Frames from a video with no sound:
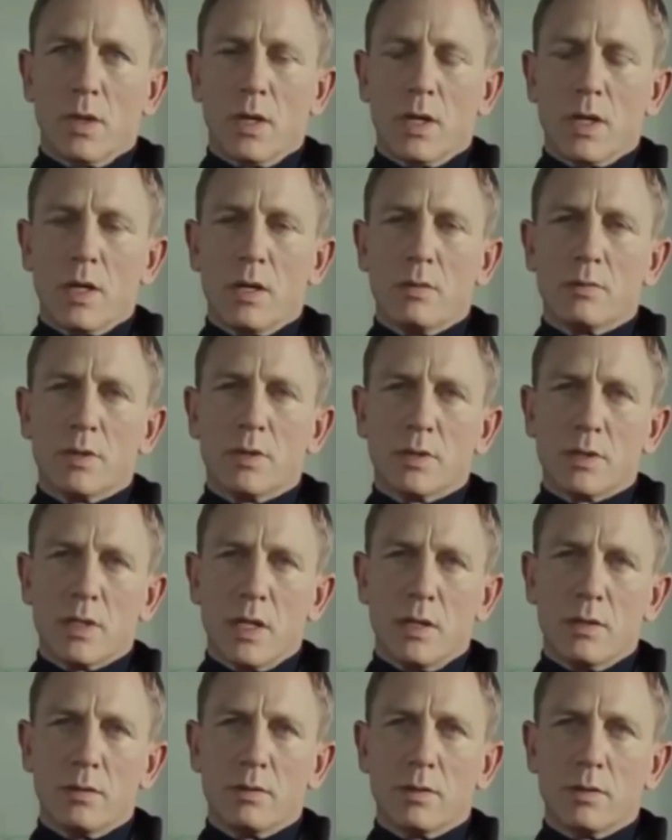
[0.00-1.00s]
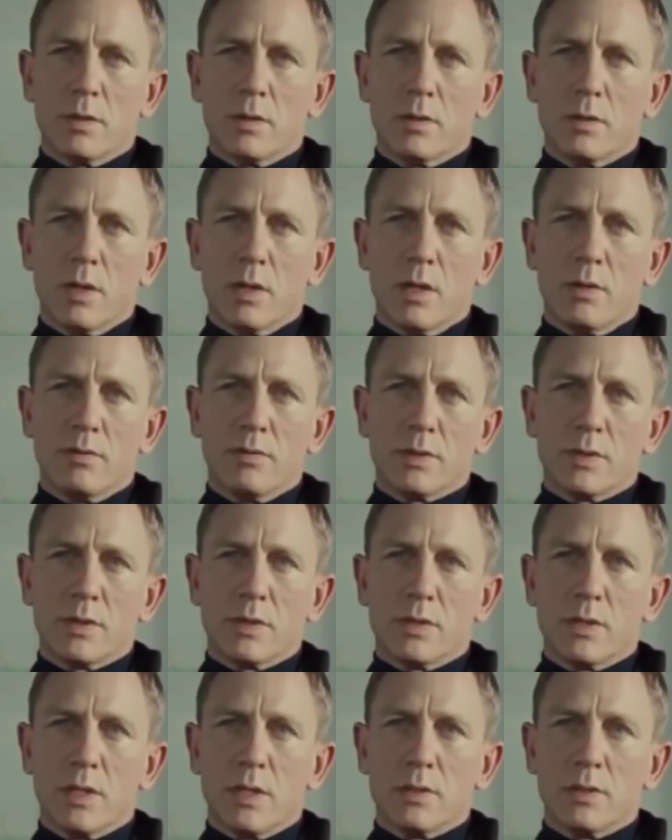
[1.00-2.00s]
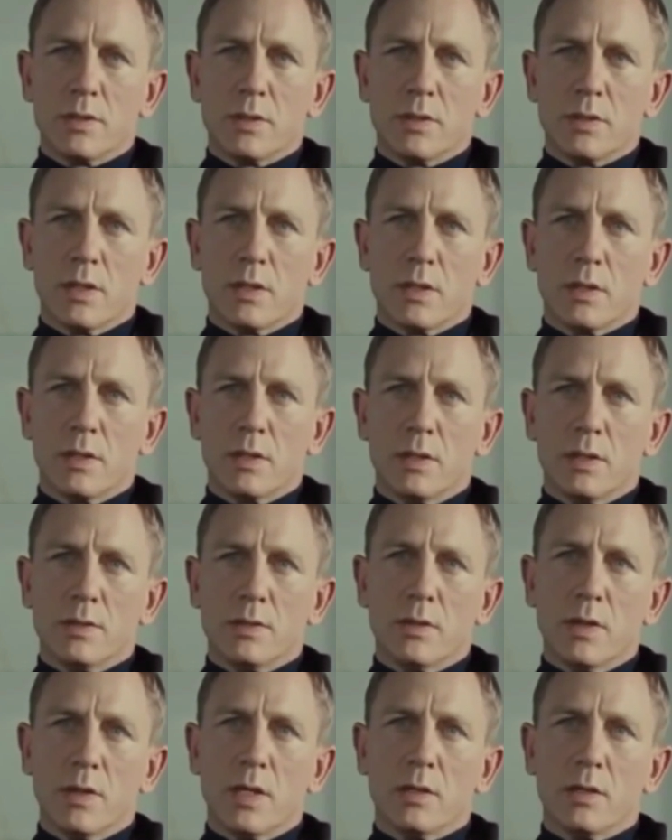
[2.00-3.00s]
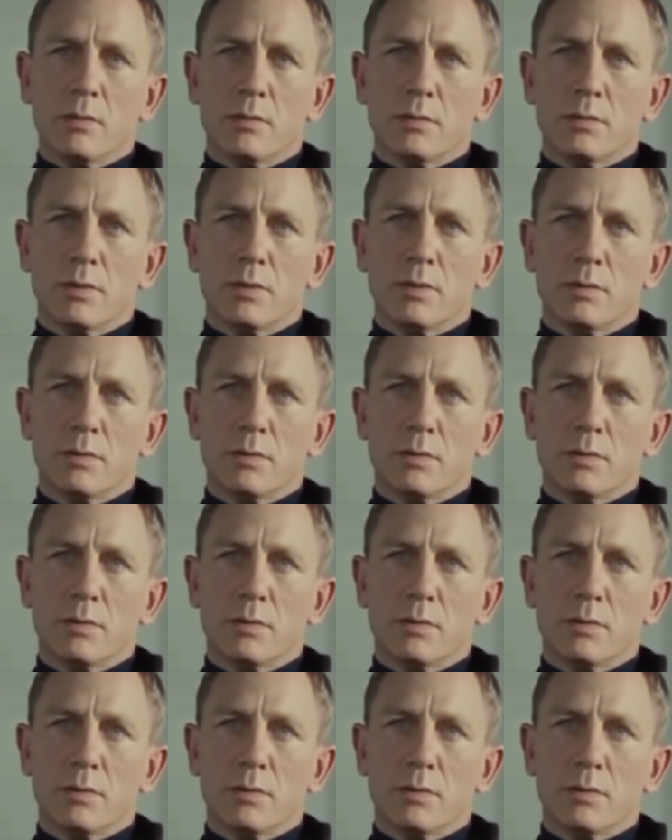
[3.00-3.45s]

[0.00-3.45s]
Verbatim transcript: I came to tell you that your life is in danger and I need your help.